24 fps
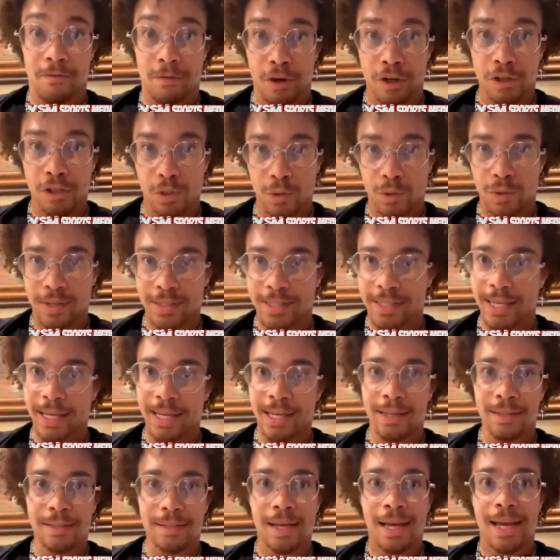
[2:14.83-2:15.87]
Virgil
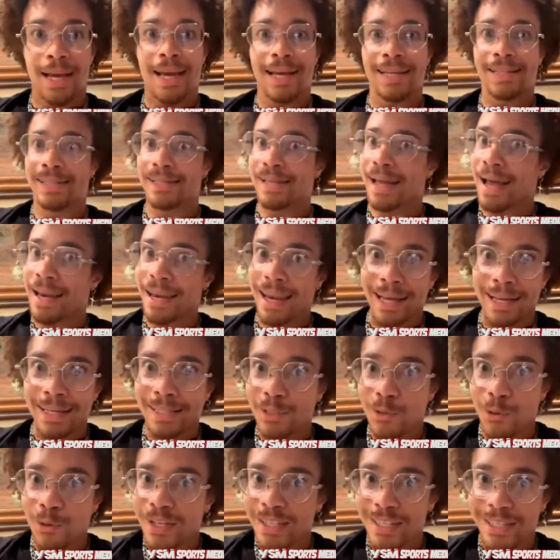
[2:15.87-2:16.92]
Ortiz. It's not like
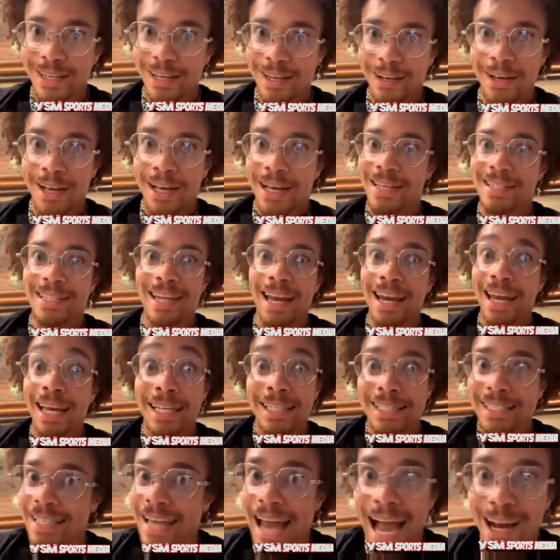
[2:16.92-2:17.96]
it's gonna sell. It's not
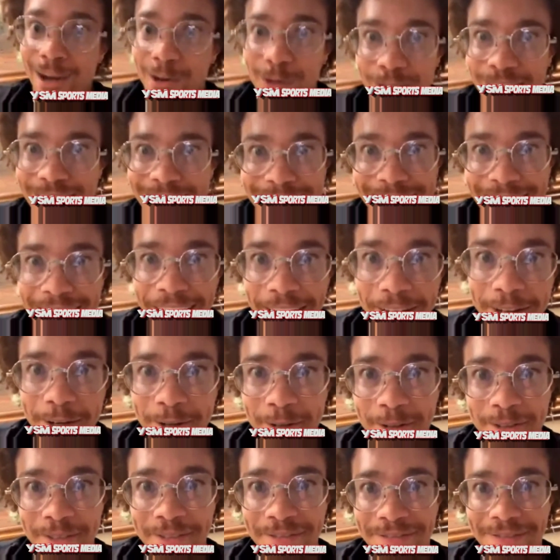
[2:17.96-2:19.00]
like it's not gonna sell.